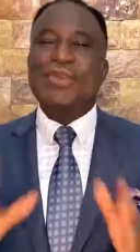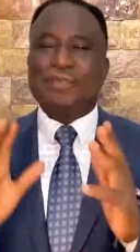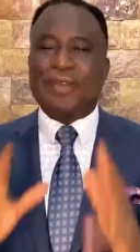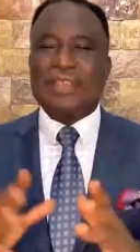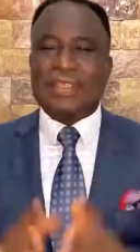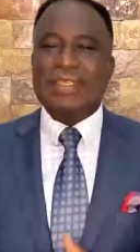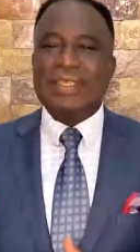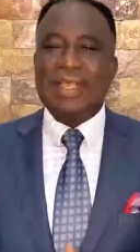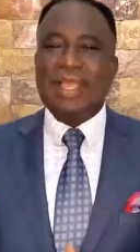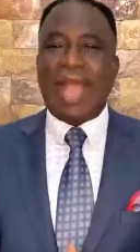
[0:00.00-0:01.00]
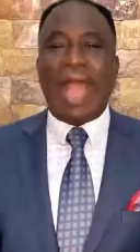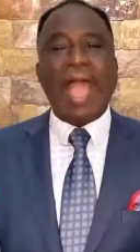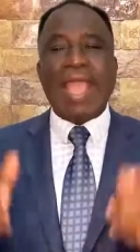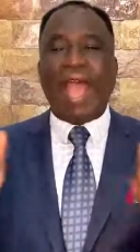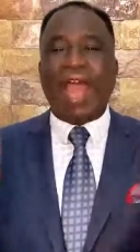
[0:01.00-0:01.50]
in faces.
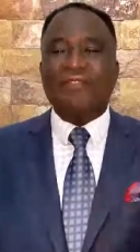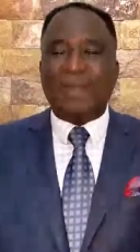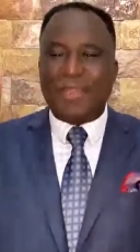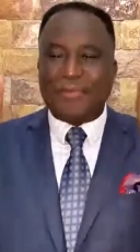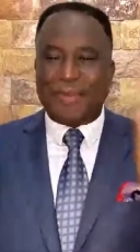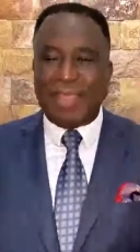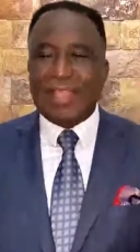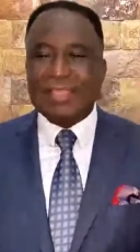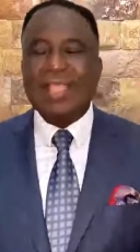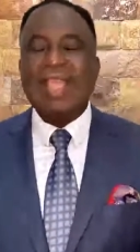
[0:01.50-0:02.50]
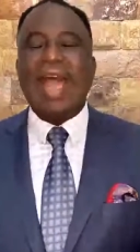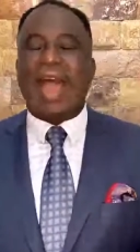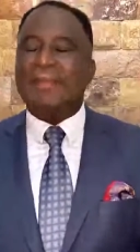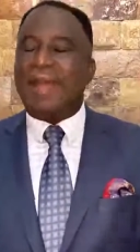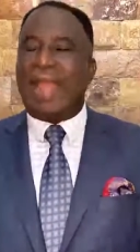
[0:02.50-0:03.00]
I have my face,
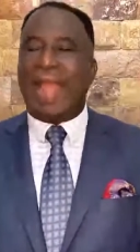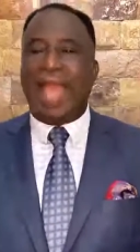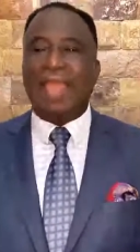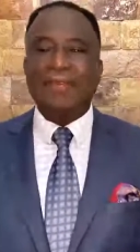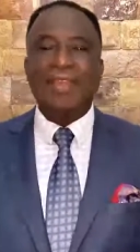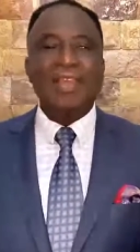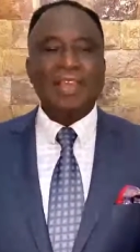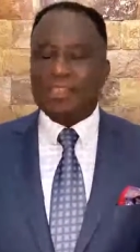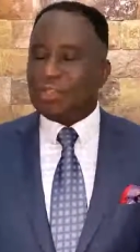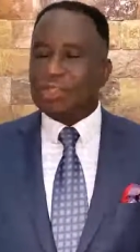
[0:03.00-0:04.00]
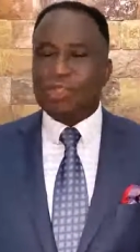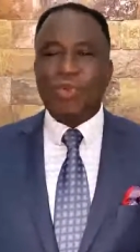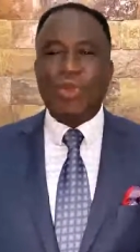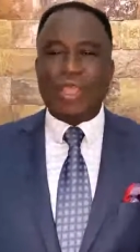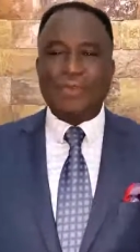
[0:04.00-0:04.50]
and my life is
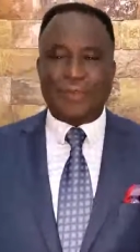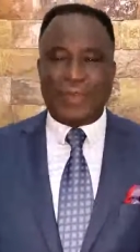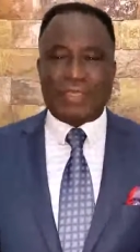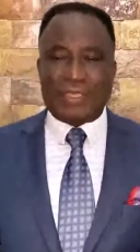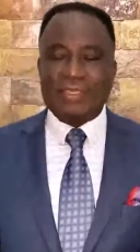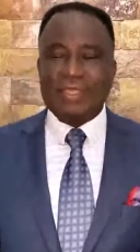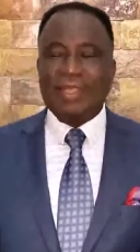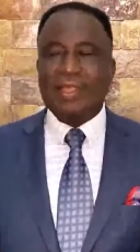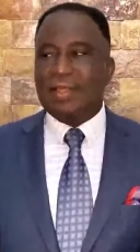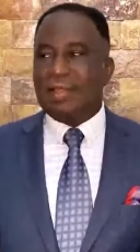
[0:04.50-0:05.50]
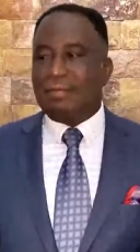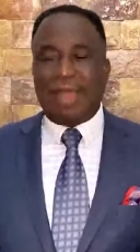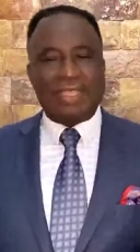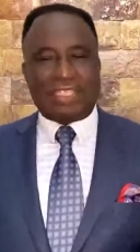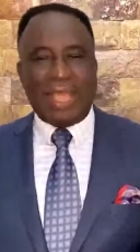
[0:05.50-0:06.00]
also in faces.
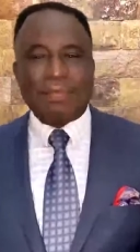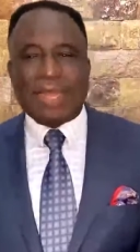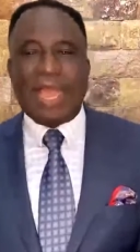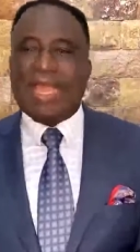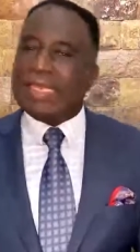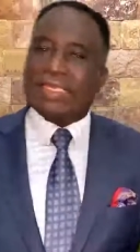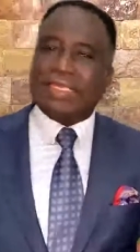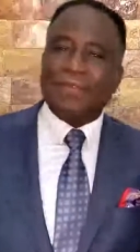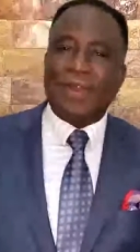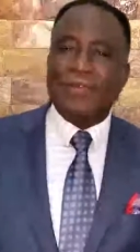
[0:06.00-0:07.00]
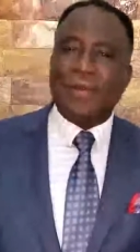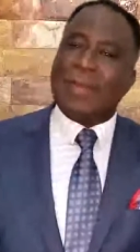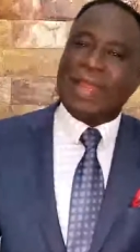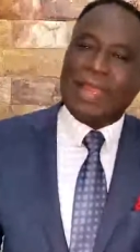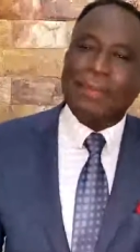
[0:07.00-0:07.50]
My chapter is different from
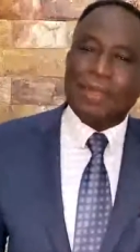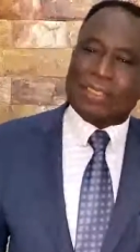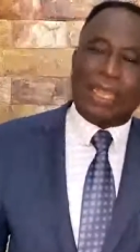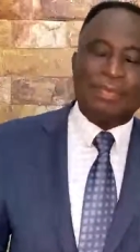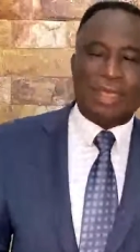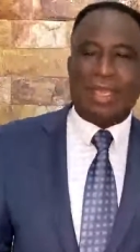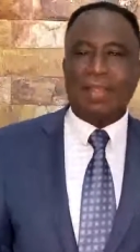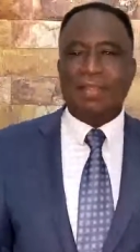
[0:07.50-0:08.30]
my neighbor chapter.